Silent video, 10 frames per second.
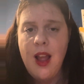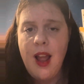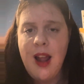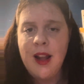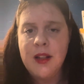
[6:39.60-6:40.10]

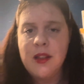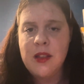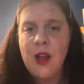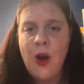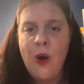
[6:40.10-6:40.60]
And
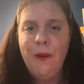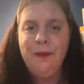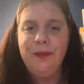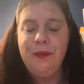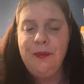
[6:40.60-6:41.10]
so
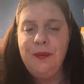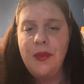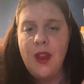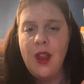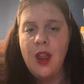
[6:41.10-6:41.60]

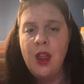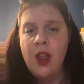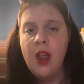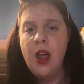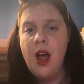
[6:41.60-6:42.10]

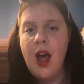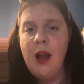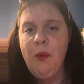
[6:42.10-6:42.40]
I